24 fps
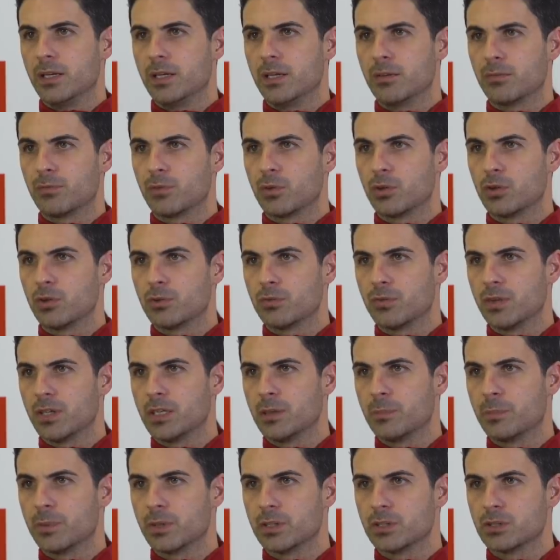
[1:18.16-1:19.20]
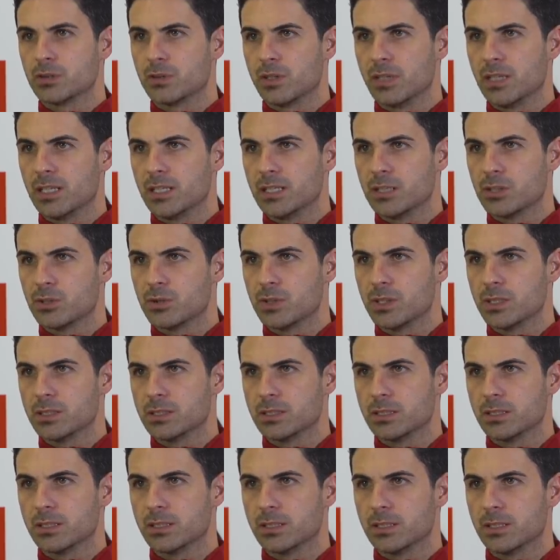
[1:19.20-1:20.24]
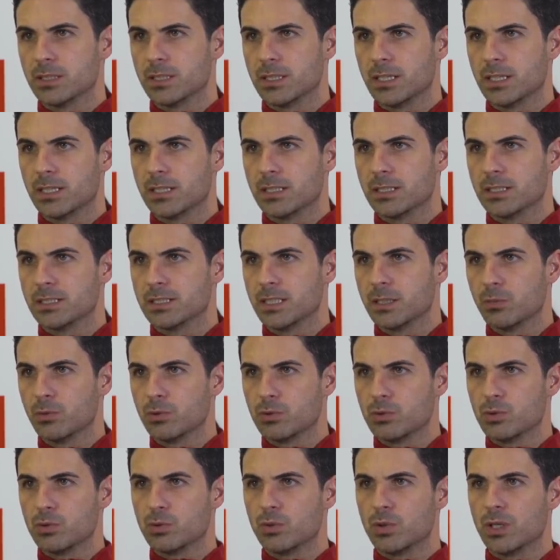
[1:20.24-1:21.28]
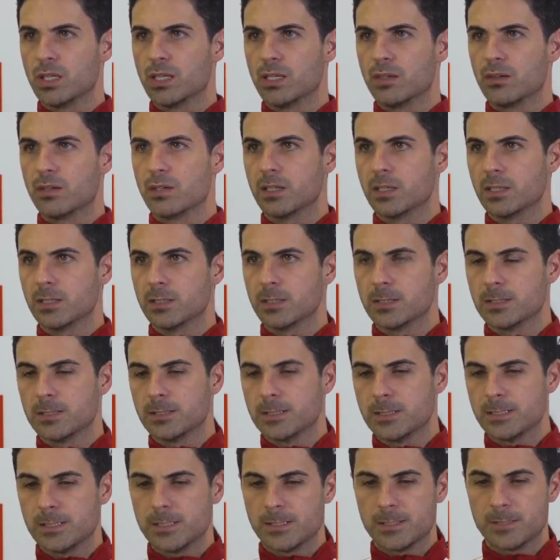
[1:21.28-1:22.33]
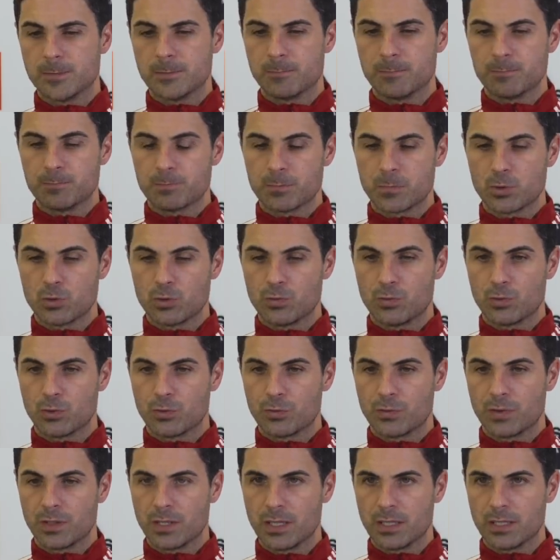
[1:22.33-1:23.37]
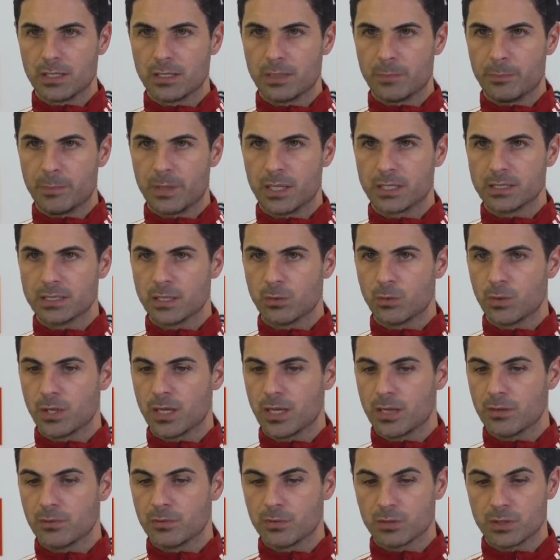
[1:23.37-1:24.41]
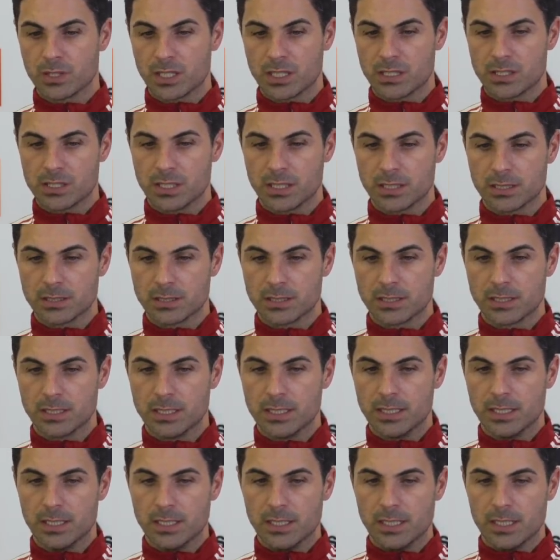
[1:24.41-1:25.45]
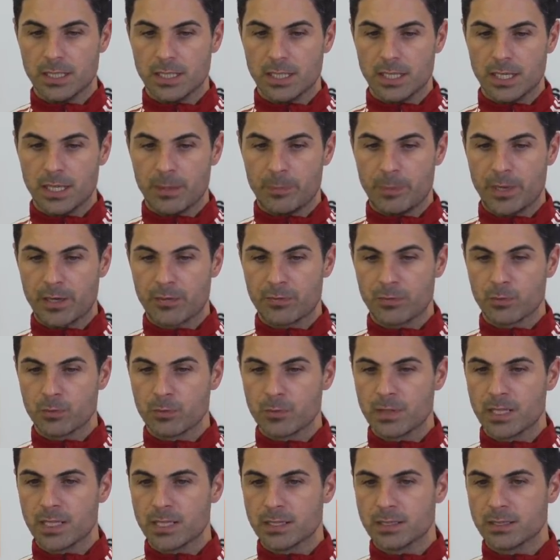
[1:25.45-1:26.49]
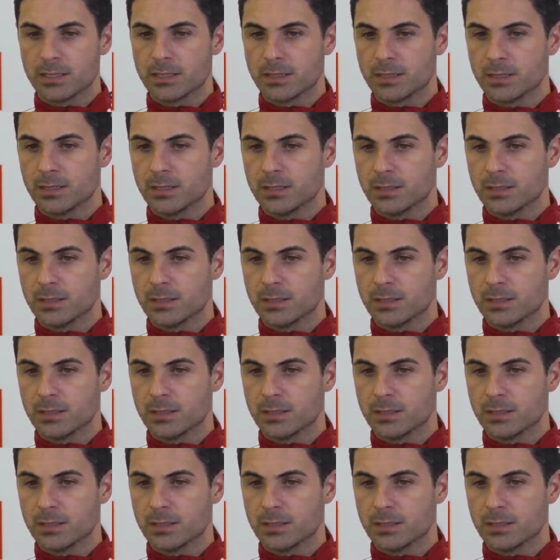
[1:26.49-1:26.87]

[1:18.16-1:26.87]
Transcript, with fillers: in front of any personal interest and is able to do anything um, to fulfill the badge that we have on that chest. Apart from that,